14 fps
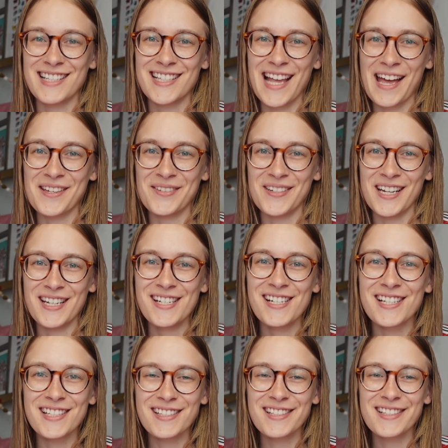
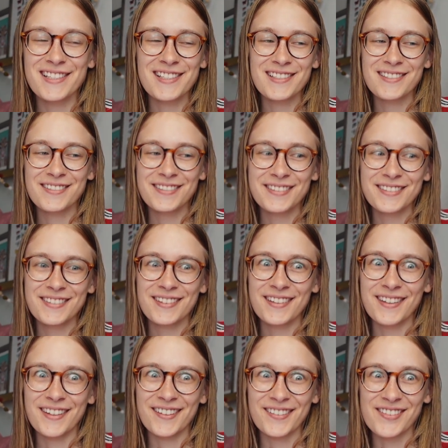Salutations.
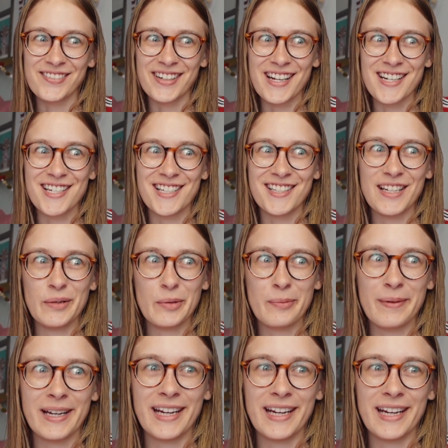I don't know what I just did with my